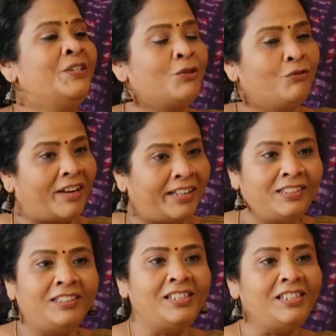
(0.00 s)
So
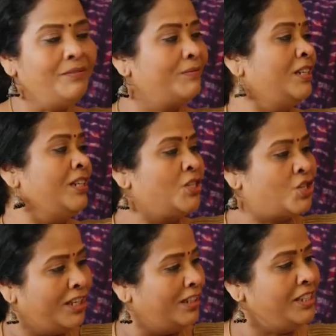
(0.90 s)
finally,
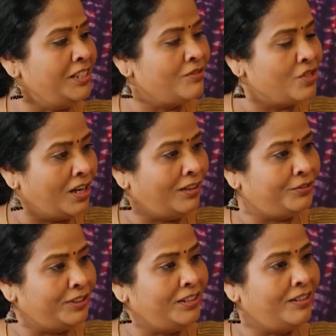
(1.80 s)
Shelly,
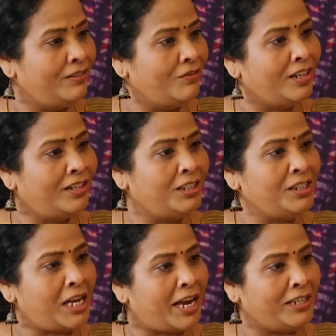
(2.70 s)
Jafar,
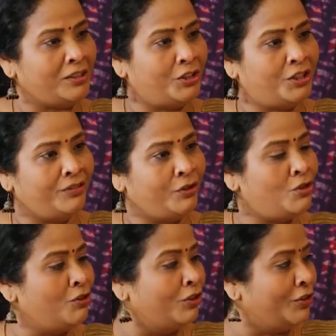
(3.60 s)
Deviyani and Rishi,
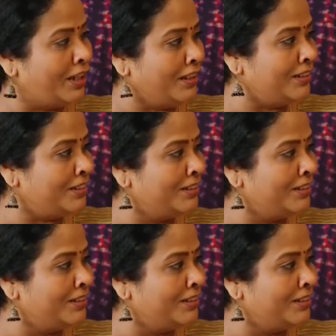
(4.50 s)
wish you good luck.